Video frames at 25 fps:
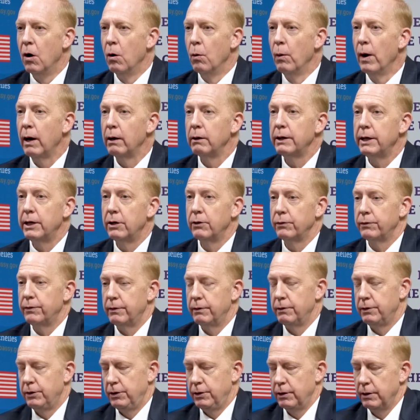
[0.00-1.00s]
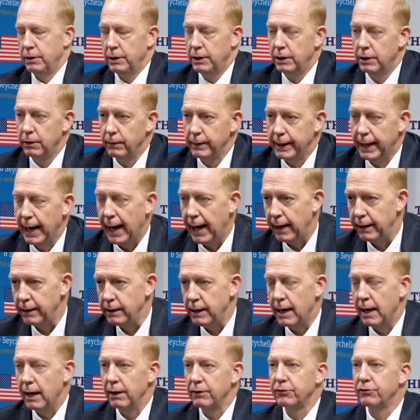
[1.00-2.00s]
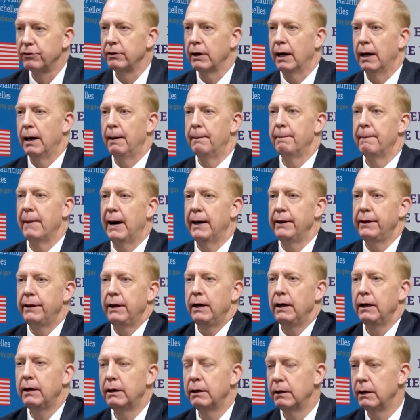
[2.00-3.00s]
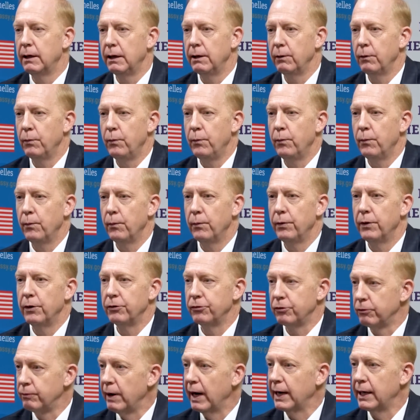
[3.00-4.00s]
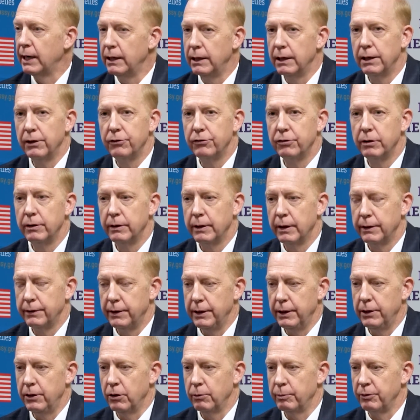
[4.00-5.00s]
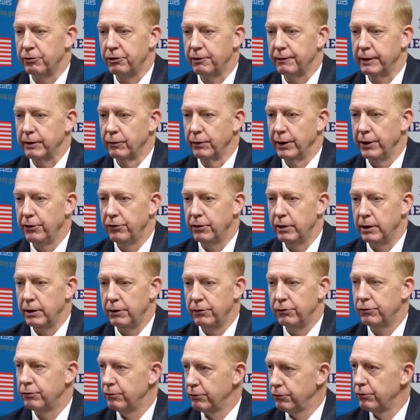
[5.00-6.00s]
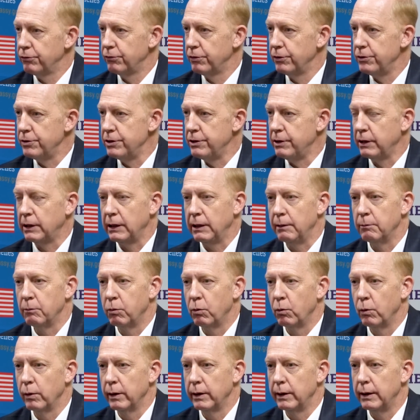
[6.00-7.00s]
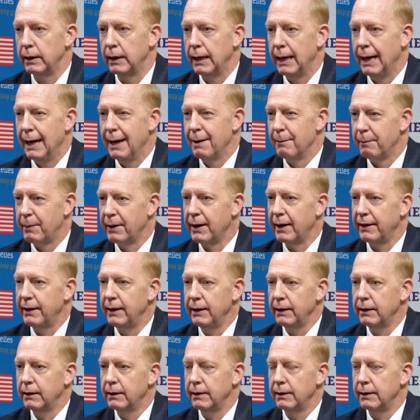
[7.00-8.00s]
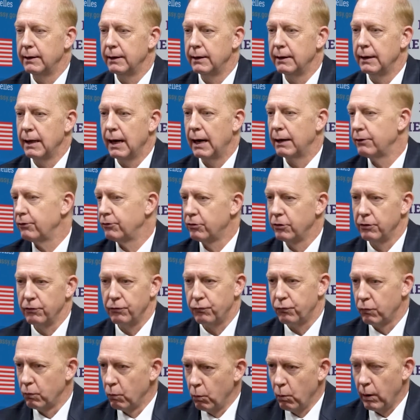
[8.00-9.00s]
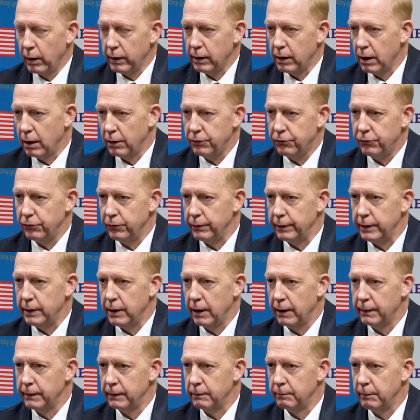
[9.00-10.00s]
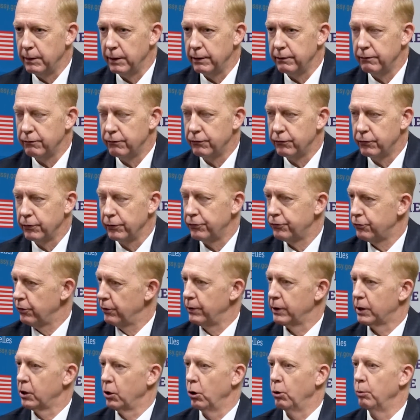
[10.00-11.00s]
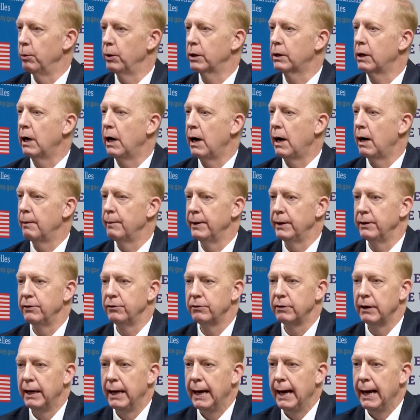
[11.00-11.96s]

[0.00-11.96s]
Well, again, yes. I think there's a recognition that the Indo-Pacific region is strategically important, but I think not sort of for one country or another, but for sort of the global commons.